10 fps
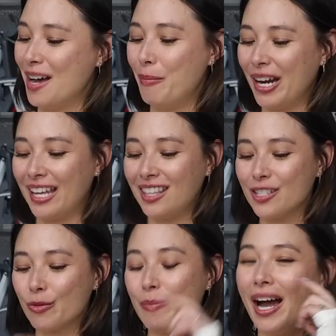But
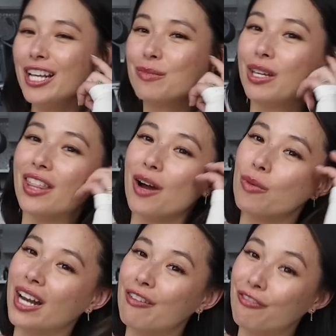this reminds me that
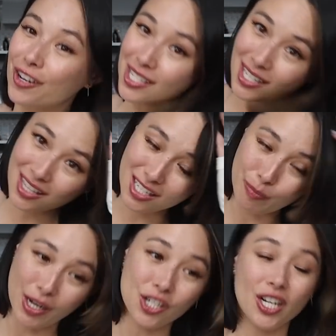when I first did these
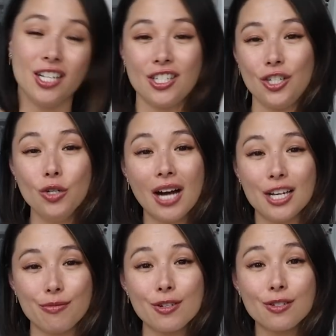budgets, you
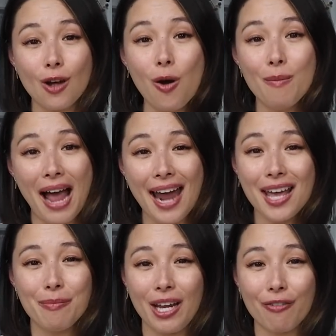guys were so mad
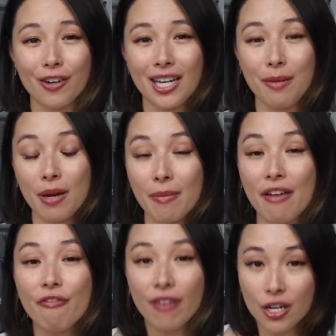at me for keeping my
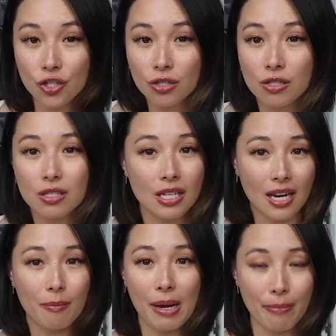facials
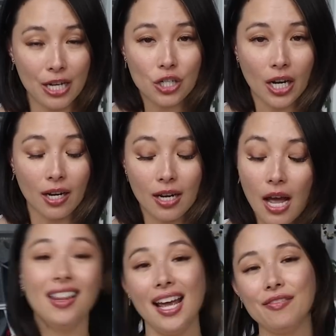in my budget.
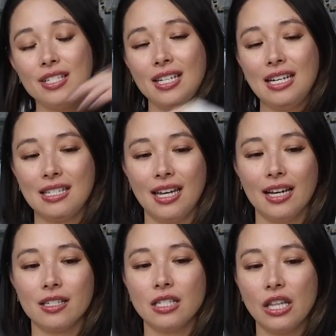All I have to say is this.